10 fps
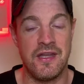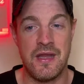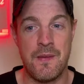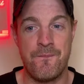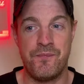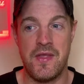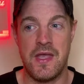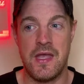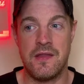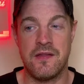And
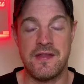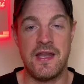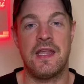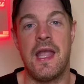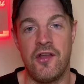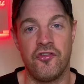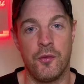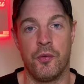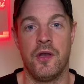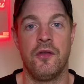the dedication
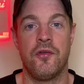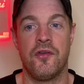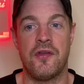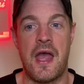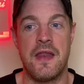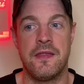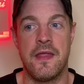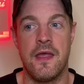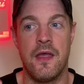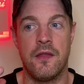they put into it,
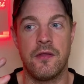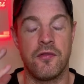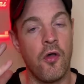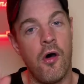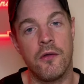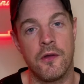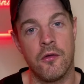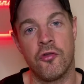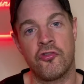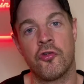and the thought that
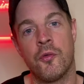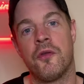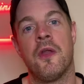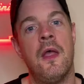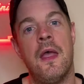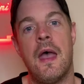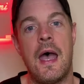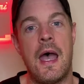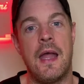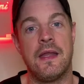goes through it,
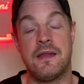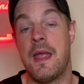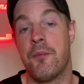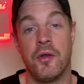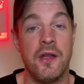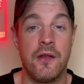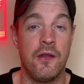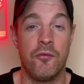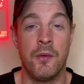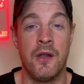that they put into
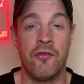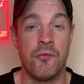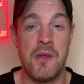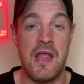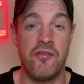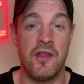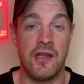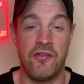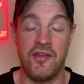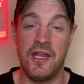these builds is
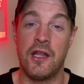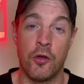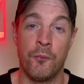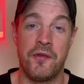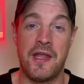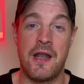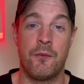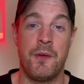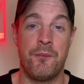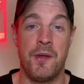amazing. And seeing it come
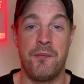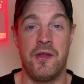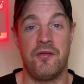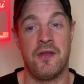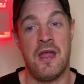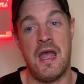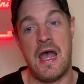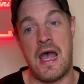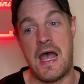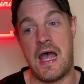together bit by bit,
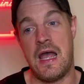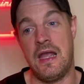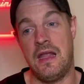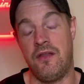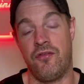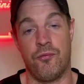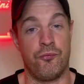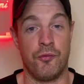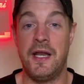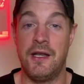is
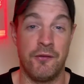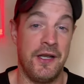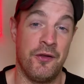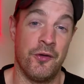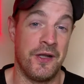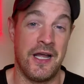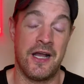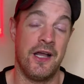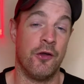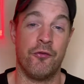really, really good.
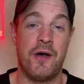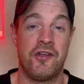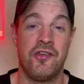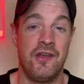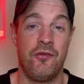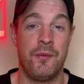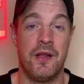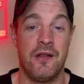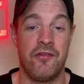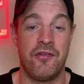Like, I love watching these
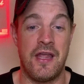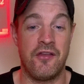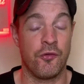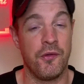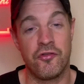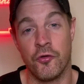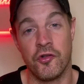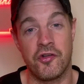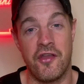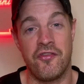builds. It's going to be
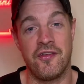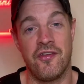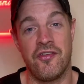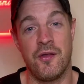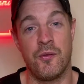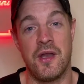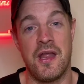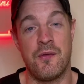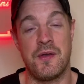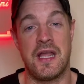so interesting to see when
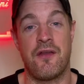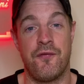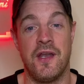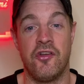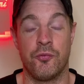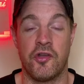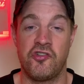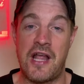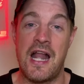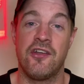they get finished, but the
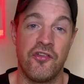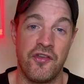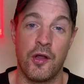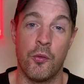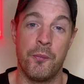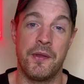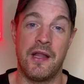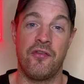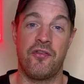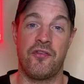challenges they come up
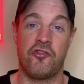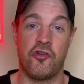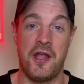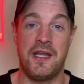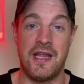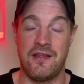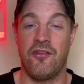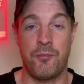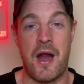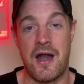against trying to get
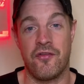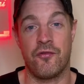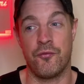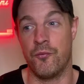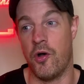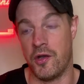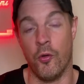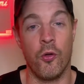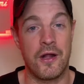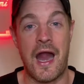these parts from an
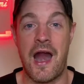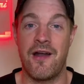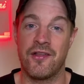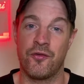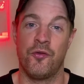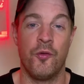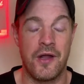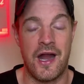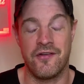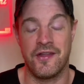old car onto a new
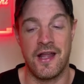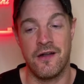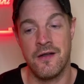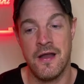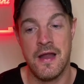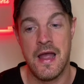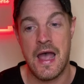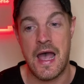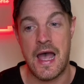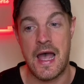car together.
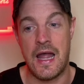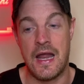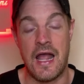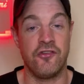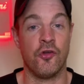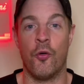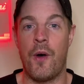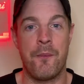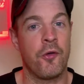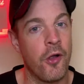And you know,
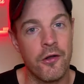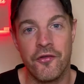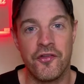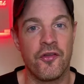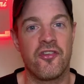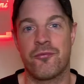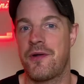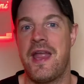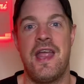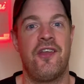what color is he going to
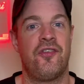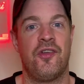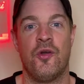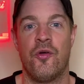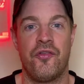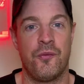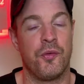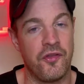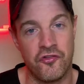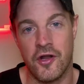spray it? You know, is he
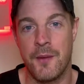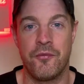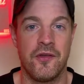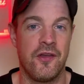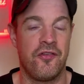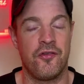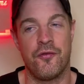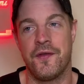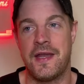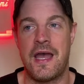put the stripes in it,
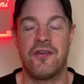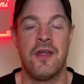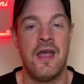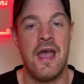stuff like that?